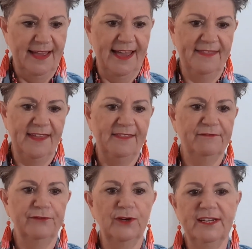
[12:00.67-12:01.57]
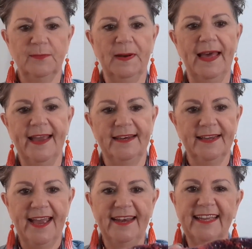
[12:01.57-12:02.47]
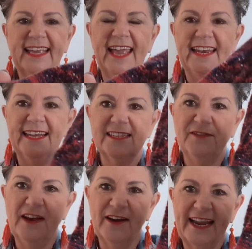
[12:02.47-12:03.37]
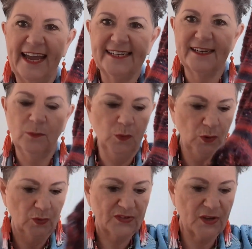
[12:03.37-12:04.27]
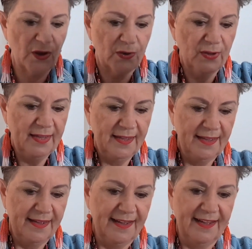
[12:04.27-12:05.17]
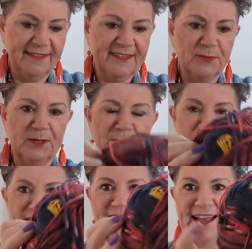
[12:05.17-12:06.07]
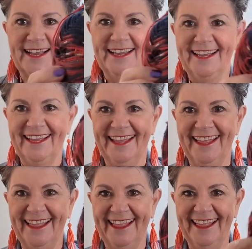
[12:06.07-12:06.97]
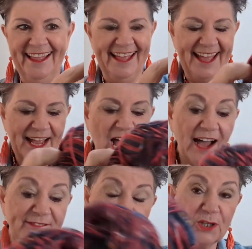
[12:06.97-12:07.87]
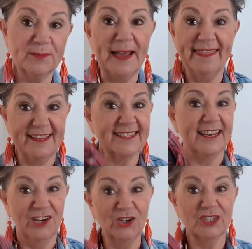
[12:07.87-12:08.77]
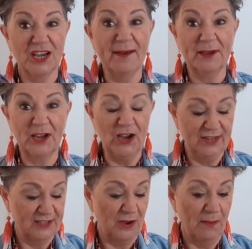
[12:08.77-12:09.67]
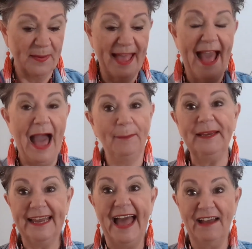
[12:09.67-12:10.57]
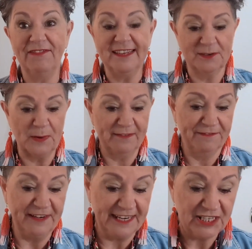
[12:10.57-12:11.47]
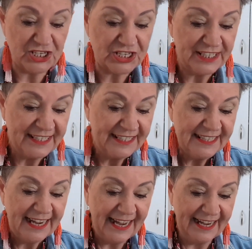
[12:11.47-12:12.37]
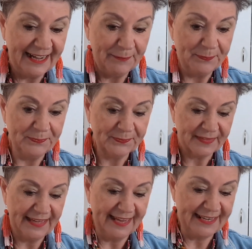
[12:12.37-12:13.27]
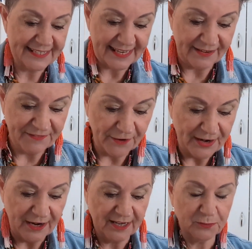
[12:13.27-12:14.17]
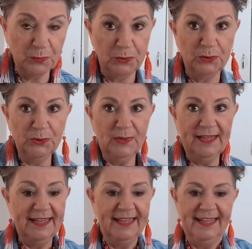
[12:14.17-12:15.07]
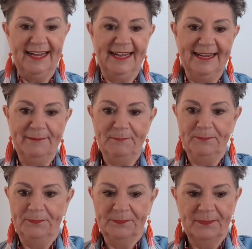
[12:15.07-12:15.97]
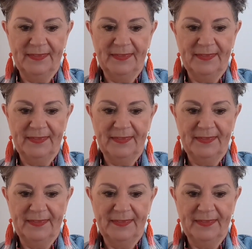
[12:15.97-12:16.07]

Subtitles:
and then the foot is plain. And again, it's variegated wool, so this is what it looks like. I've talked about this a long time ago, so I'd be happy to have this one finished. It is a very nice wool, and